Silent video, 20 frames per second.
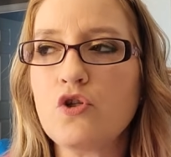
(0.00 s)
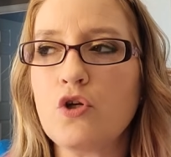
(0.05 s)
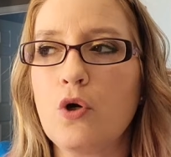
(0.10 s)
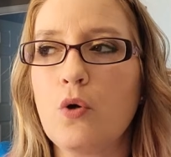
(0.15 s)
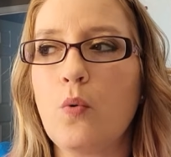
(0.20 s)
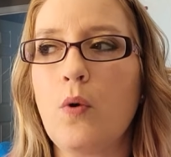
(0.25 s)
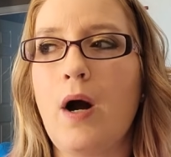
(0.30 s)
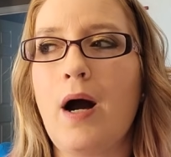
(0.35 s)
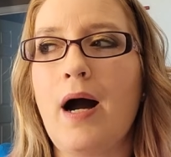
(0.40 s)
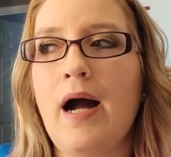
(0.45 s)

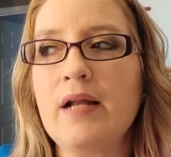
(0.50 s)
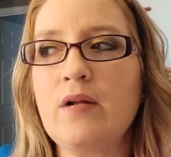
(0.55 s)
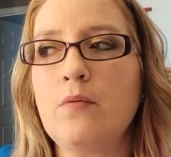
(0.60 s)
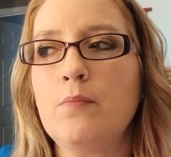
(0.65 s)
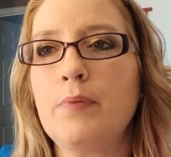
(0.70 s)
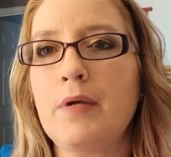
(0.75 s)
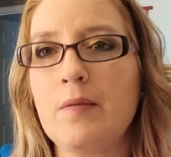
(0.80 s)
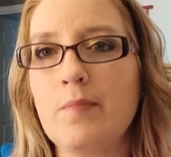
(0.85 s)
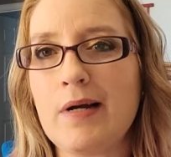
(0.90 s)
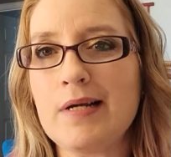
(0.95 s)
So I
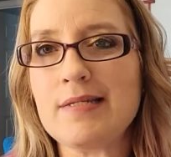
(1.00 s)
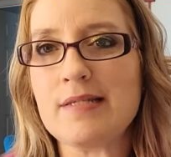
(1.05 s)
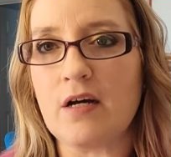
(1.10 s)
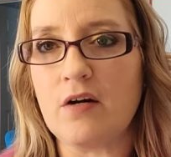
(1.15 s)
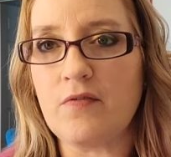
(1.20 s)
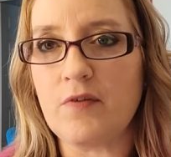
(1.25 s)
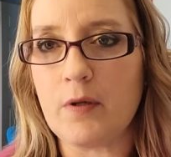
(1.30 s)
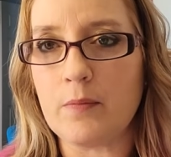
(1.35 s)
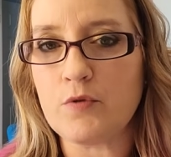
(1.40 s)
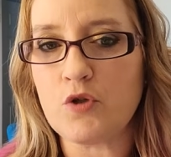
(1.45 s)
don't beat
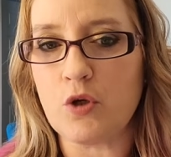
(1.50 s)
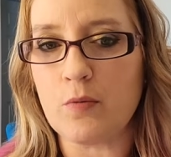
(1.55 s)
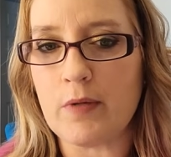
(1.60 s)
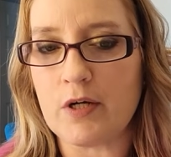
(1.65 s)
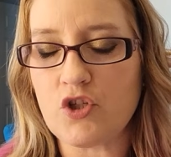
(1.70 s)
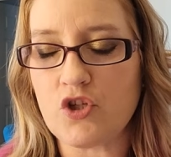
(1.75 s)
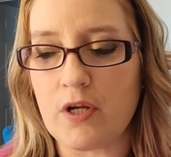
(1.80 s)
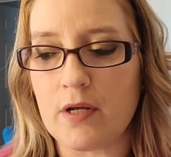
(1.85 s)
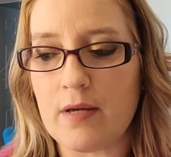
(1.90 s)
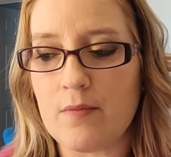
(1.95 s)
myself up too
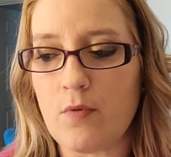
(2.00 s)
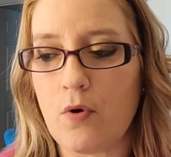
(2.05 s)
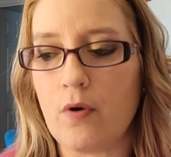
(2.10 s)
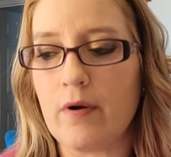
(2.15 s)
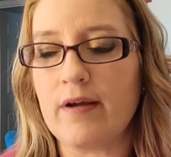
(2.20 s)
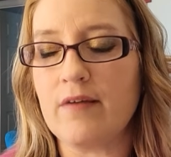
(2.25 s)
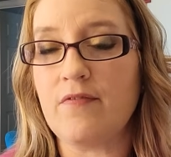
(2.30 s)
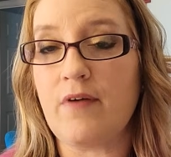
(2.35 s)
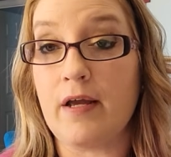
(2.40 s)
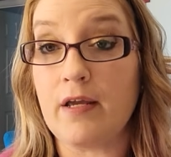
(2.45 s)
much
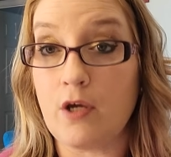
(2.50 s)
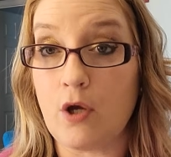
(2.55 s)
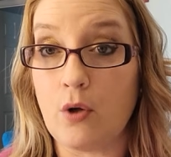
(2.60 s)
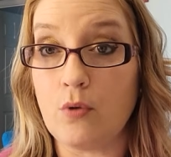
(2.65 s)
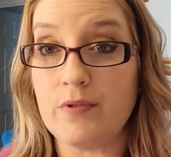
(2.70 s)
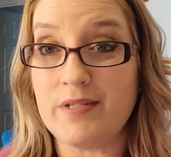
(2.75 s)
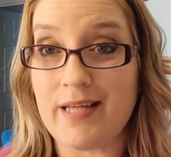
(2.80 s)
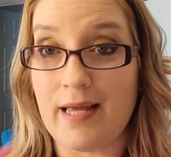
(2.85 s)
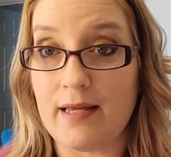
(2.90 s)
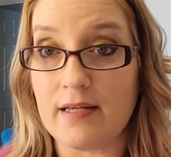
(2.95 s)
anymore if I
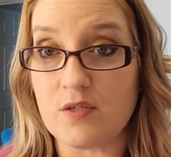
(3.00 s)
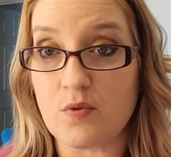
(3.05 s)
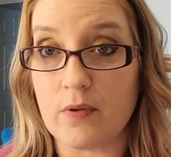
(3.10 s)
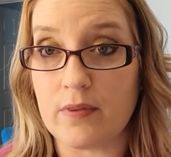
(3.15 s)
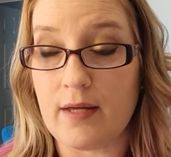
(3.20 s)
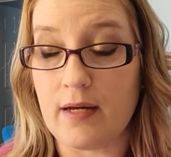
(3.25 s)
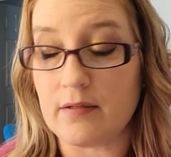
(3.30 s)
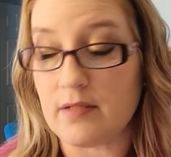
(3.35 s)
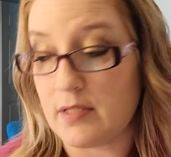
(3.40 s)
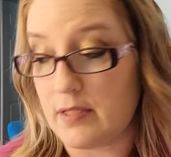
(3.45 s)
go days
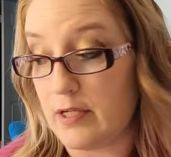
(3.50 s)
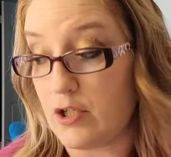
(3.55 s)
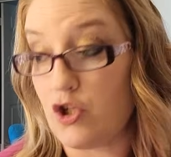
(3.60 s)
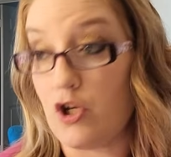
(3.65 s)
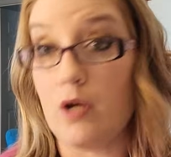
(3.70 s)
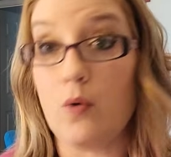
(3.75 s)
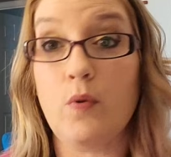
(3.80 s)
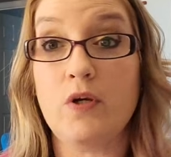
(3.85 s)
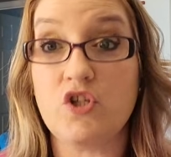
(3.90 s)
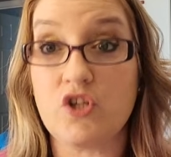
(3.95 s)
without
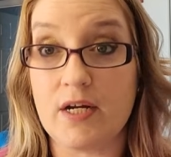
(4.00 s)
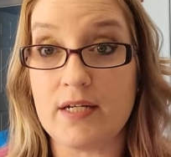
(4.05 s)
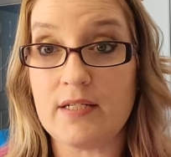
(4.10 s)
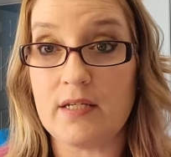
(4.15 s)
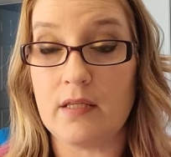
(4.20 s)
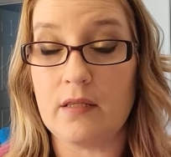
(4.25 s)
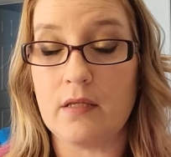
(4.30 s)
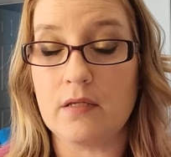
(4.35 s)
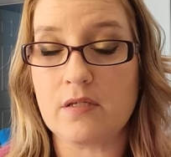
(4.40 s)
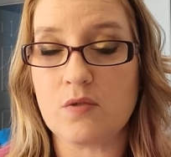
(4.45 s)
stitching, which I
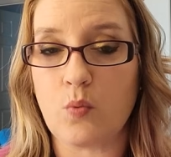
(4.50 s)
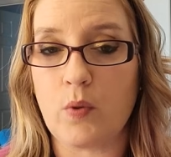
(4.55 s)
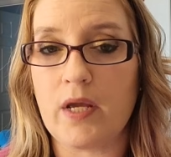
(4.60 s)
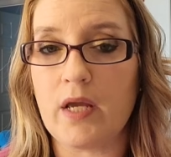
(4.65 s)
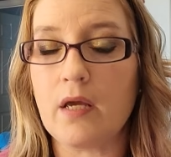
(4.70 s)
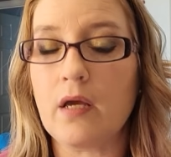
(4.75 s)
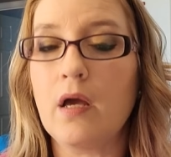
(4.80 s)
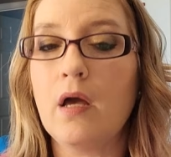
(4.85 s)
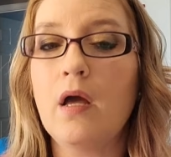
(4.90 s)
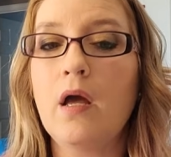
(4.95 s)
did this
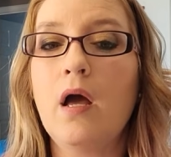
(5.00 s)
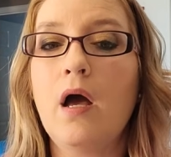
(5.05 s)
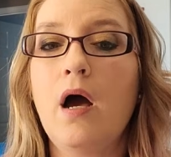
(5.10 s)
week.